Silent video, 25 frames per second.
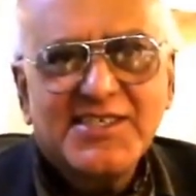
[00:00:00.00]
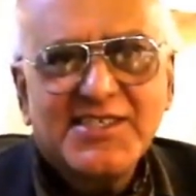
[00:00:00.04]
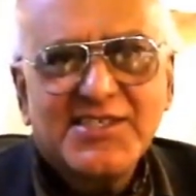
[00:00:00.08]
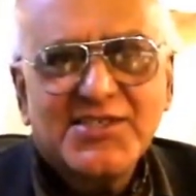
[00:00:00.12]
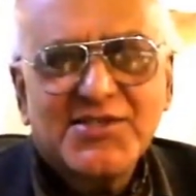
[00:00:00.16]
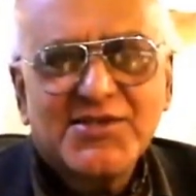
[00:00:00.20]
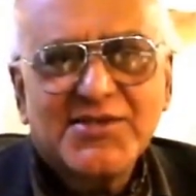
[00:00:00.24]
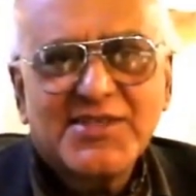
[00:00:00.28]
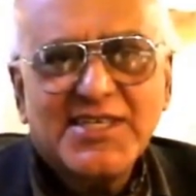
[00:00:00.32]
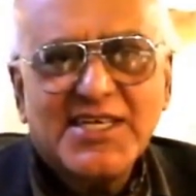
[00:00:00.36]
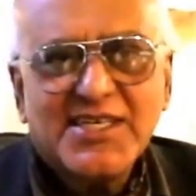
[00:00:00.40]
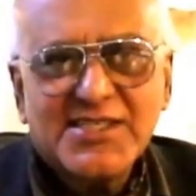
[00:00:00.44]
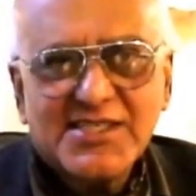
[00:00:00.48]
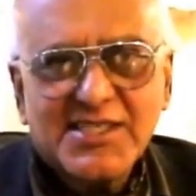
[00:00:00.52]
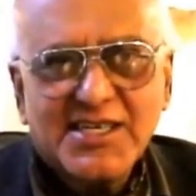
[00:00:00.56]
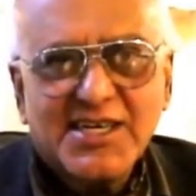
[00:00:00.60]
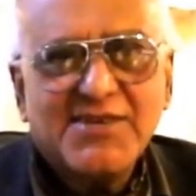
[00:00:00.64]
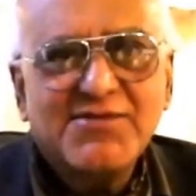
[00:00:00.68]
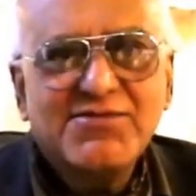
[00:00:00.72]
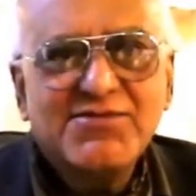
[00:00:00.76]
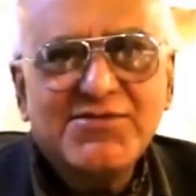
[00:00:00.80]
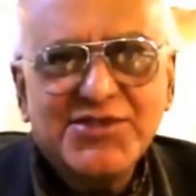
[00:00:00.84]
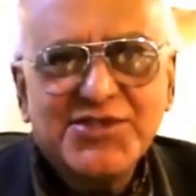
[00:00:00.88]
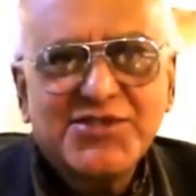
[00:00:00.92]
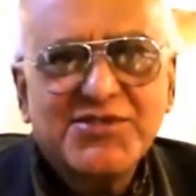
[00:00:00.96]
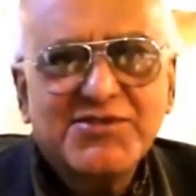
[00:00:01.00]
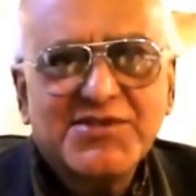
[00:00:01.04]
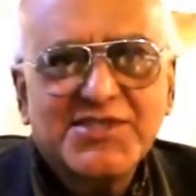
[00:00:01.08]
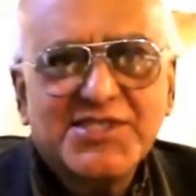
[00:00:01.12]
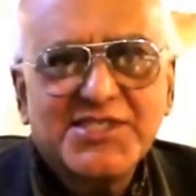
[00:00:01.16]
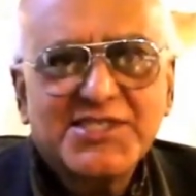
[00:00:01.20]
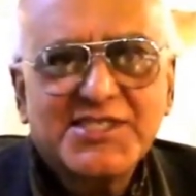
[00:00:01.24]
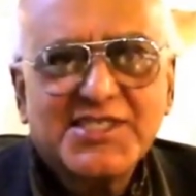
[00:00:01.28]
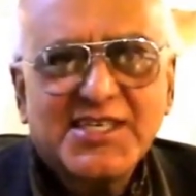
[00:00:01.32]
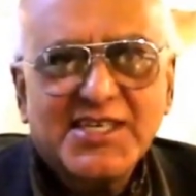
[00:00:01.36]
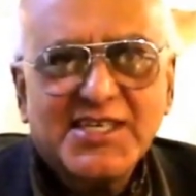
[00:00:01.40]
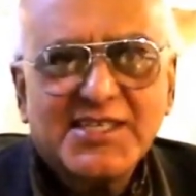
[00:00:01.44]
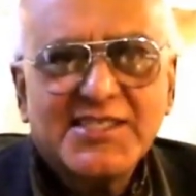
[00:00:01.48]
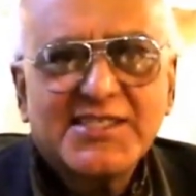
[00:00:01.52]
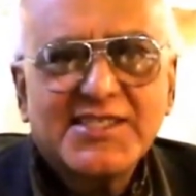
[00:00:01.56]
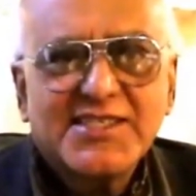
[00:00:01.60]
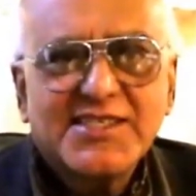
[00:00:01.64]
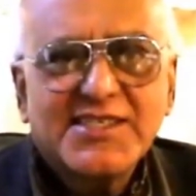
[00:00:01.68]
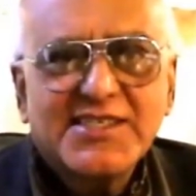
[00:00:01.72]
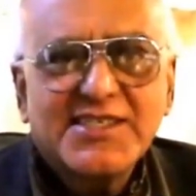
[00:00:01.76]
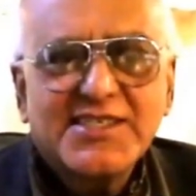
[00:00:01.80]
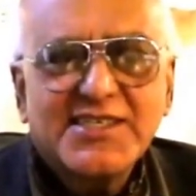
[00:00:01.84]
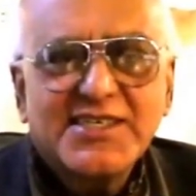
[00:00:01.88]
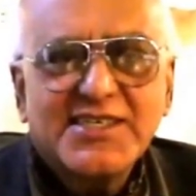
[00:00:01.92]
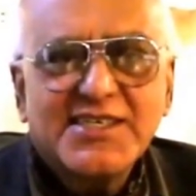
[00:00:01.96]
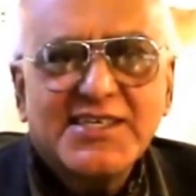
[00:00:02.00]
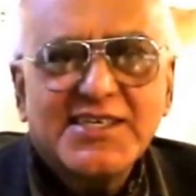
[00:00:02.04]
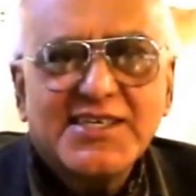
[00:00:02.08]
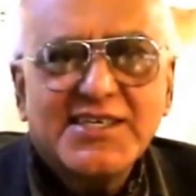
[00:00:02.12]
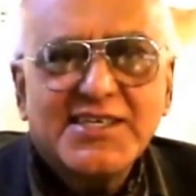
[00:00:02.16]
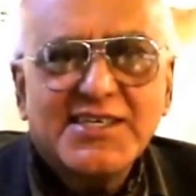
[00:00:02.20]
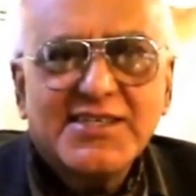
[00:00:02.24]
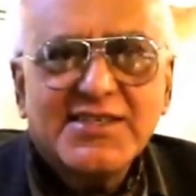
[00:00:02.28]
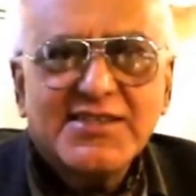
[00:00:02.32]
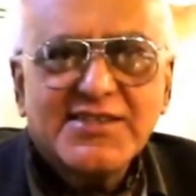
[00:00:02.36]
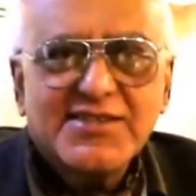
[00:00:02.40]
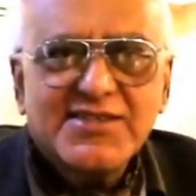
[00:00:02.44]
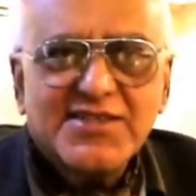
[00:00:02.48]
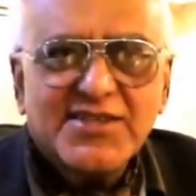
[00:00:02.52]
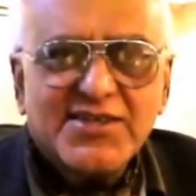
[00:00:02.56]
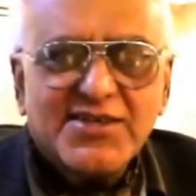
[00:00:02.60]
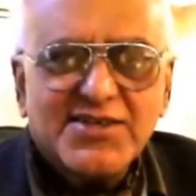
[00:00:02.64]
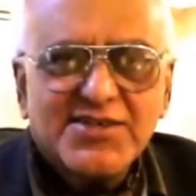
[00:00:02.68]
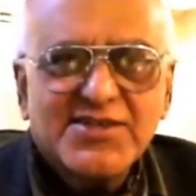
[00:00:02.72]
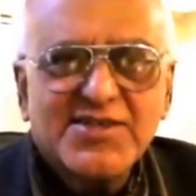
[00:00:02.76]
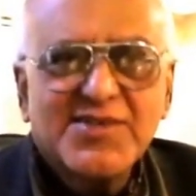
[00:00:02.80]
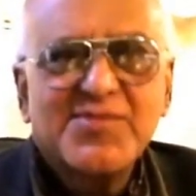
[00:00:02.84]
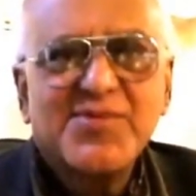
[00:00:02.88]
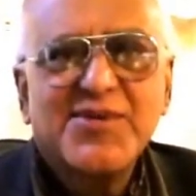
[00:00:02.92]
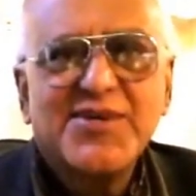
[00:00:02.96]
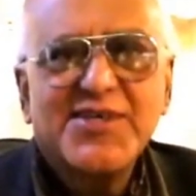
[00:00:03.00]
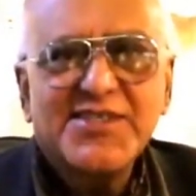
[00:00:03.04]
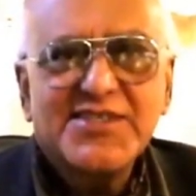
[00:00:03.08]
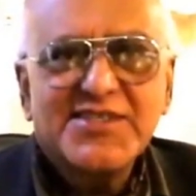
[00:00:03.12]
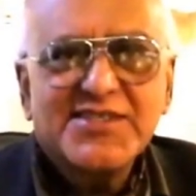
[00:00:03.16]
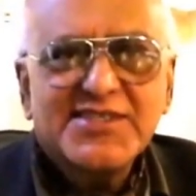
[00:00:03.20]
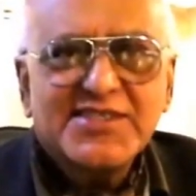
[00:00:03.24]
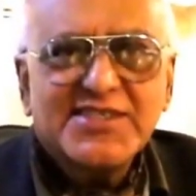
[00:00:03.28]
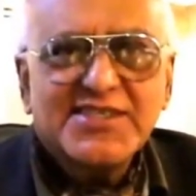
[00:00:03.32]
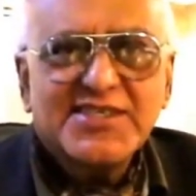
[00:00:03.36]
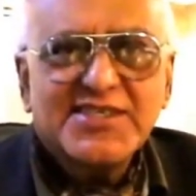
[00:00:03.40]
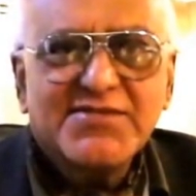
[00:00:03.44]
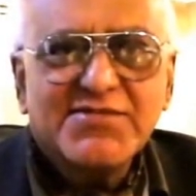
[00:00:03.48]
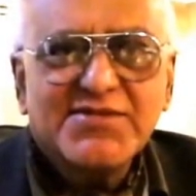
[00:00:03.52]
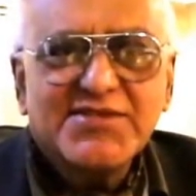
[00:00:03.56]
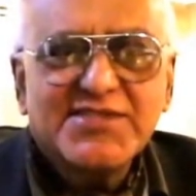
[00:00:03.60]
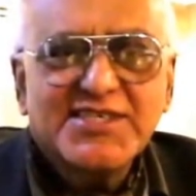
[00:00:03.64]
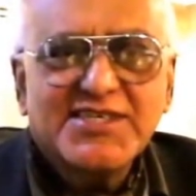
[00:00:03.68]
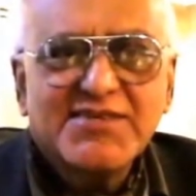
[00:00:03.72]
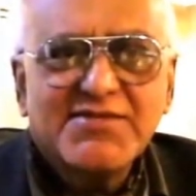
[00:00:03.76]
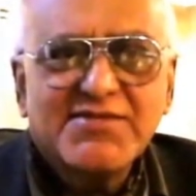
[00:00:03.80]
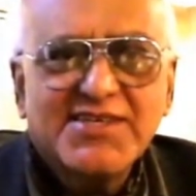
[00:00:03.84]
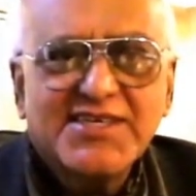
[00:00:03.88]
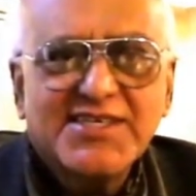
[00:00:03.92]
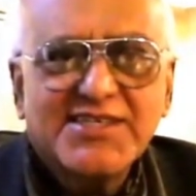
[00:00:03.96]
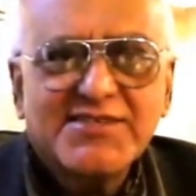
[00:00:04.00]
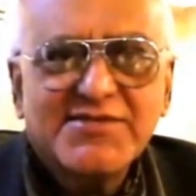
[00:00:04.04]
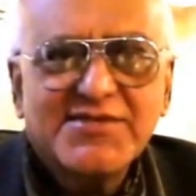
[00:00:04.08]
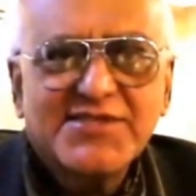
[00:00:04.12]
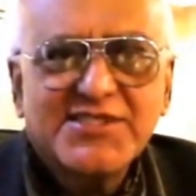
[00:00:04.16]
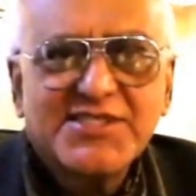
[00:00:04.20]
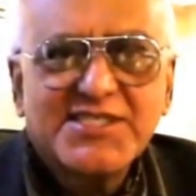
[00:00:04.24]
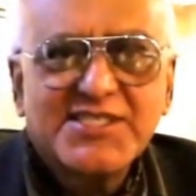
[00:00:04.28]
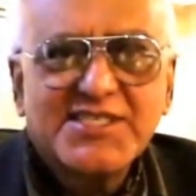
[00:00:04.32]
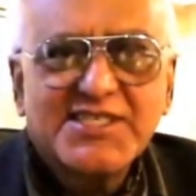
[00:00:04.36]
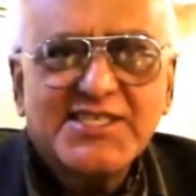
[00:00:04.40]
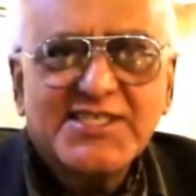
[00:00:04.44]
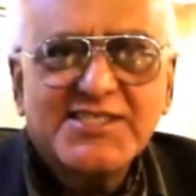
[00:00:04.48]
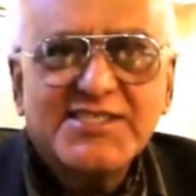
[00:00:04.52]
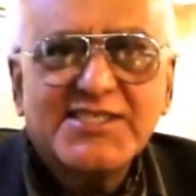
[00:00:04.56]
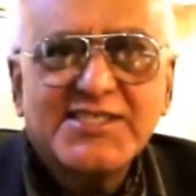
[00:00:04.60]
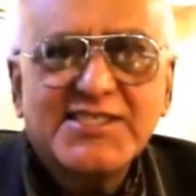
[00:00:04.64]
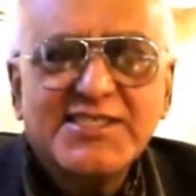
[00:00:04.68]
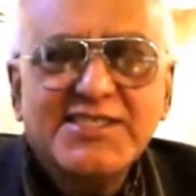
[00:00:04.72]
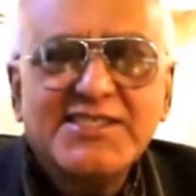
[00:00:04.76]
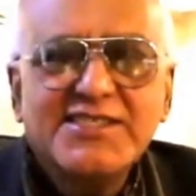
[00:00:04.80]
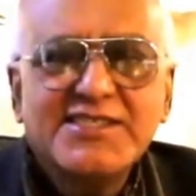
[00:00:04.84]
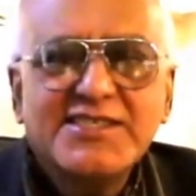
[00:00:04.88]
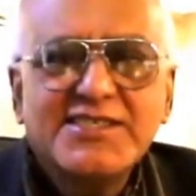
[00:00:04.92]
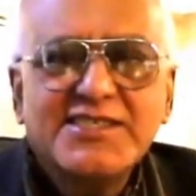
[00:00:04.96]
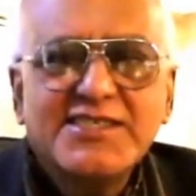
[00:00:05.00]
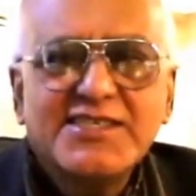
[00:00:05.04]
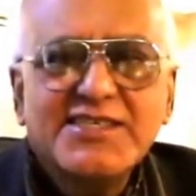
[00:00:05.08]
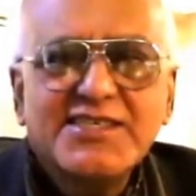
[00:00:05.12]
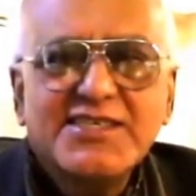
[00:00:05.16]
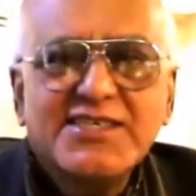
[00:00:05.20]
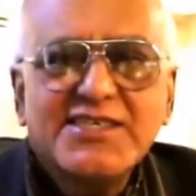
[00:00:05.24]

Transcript: So that is how we should start. And the other point which I would like to stress is